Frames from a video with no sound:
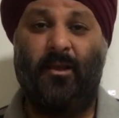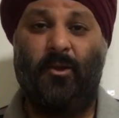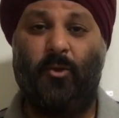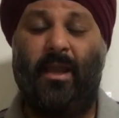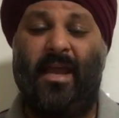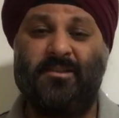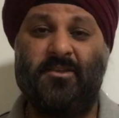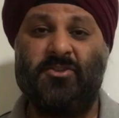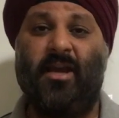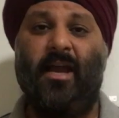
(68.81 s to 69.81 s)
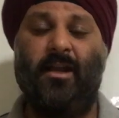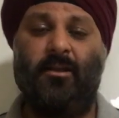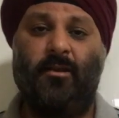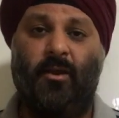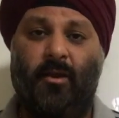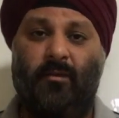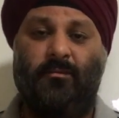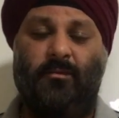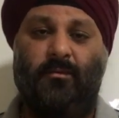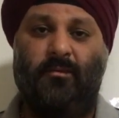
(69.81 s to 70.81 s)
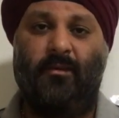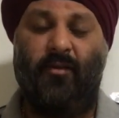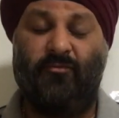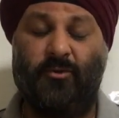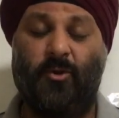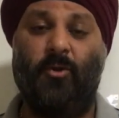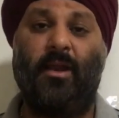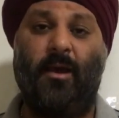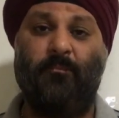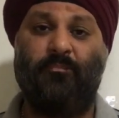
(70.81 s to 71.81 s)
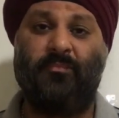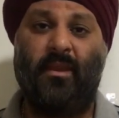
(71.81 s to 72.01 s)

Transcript: Look, as a child, I've grown up,